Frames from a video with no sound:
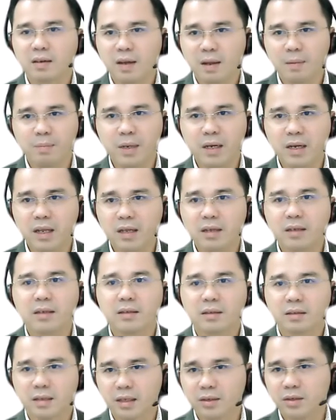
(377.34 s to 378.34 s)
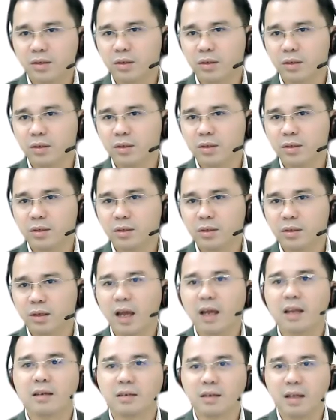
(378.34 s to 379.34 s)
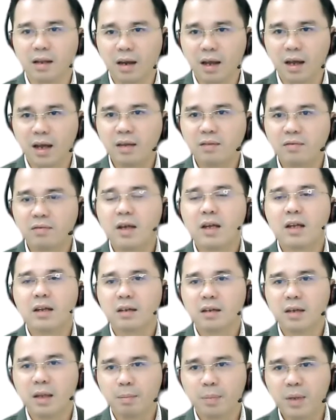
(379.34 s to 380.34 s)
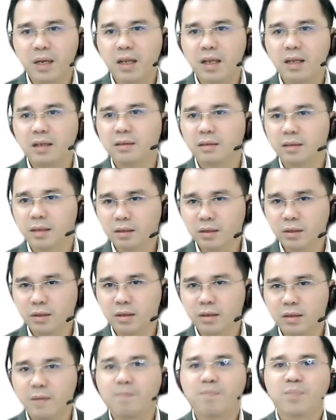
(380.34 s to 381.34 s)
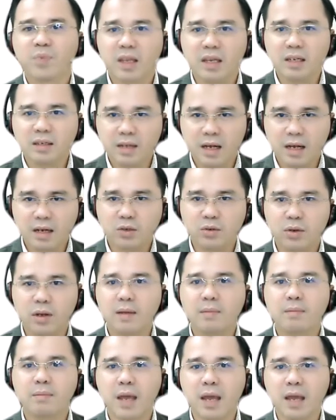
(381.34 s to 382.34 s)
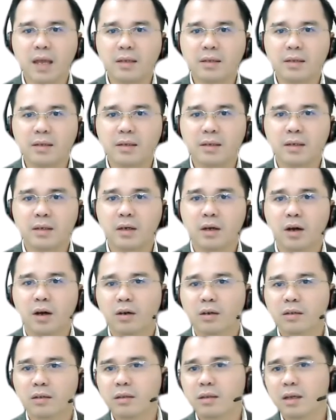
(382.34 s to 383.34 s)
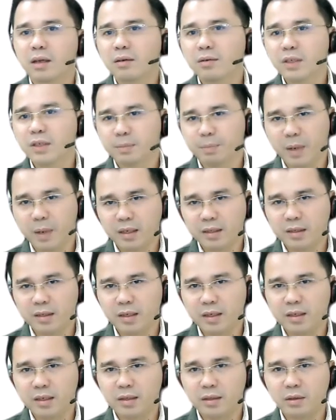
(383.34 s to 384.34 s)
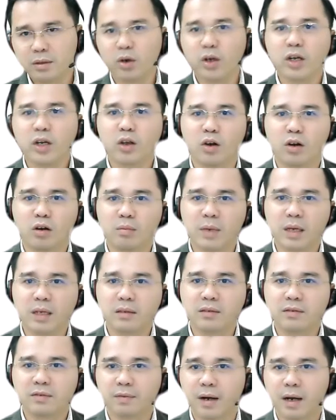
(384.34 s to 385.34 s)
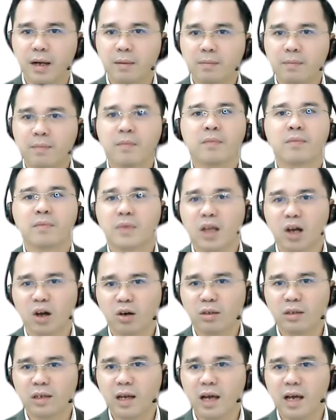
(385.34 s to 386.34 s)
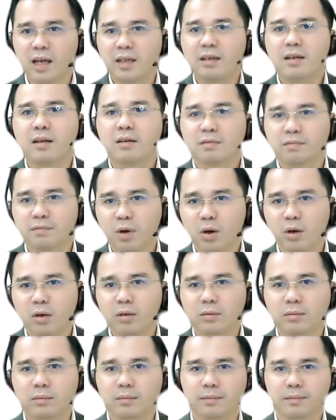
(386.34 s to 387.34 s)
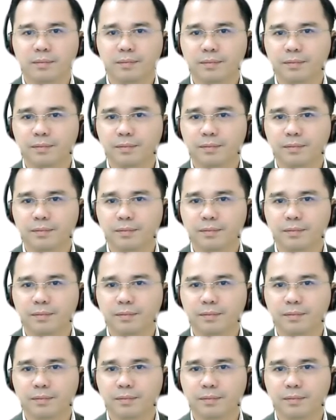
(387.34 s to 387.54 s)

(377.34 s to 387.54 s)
deepening sessions. And the live deepening session is actually based on the responses or comments from the online forum.